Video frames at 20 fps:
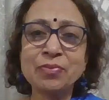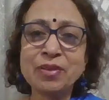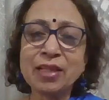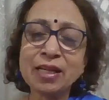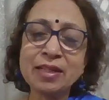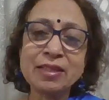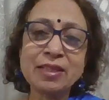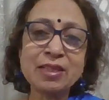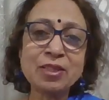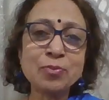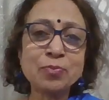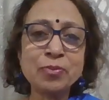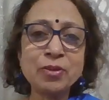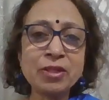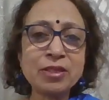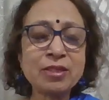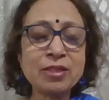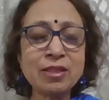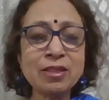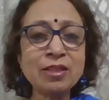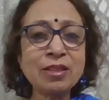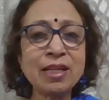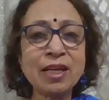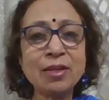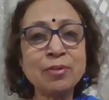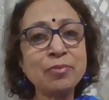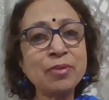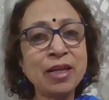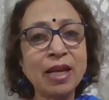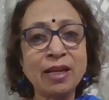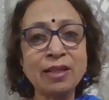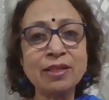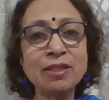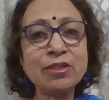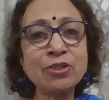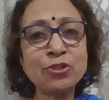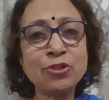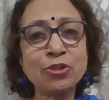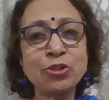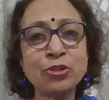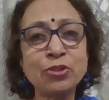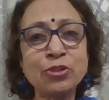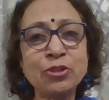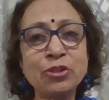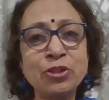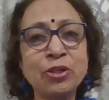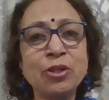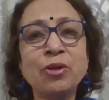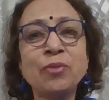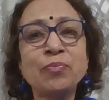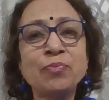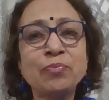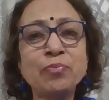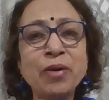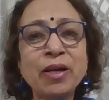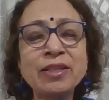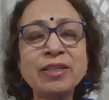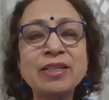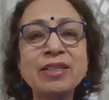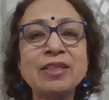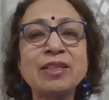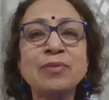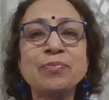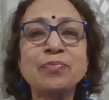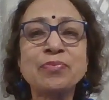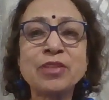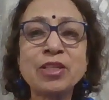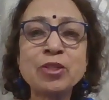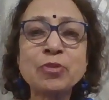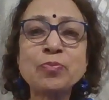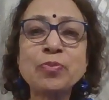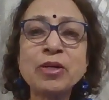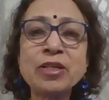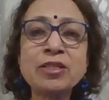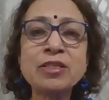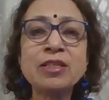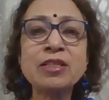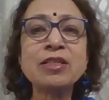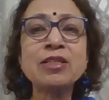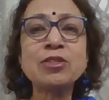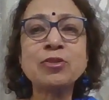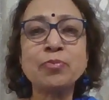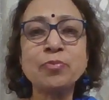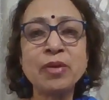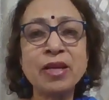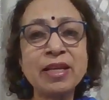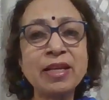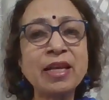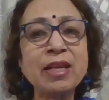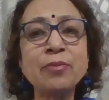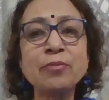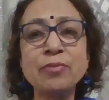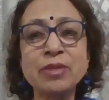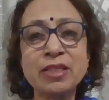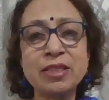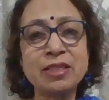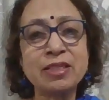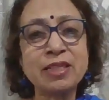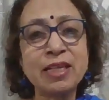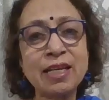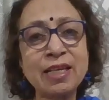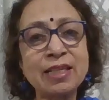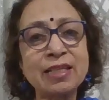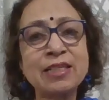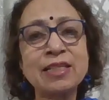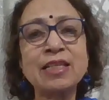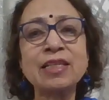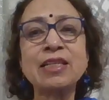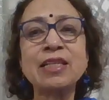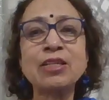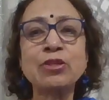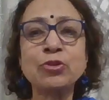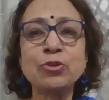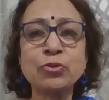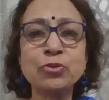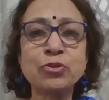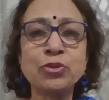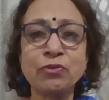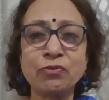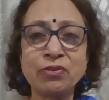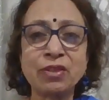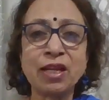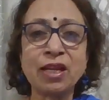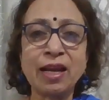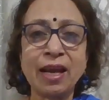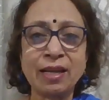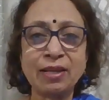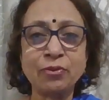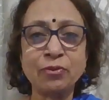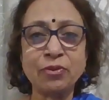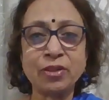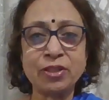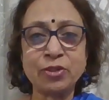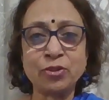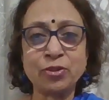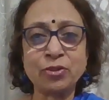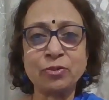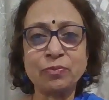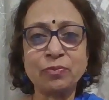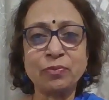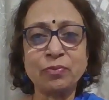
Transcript: that this person can be understood, but this person is making mistakes in the use of the language?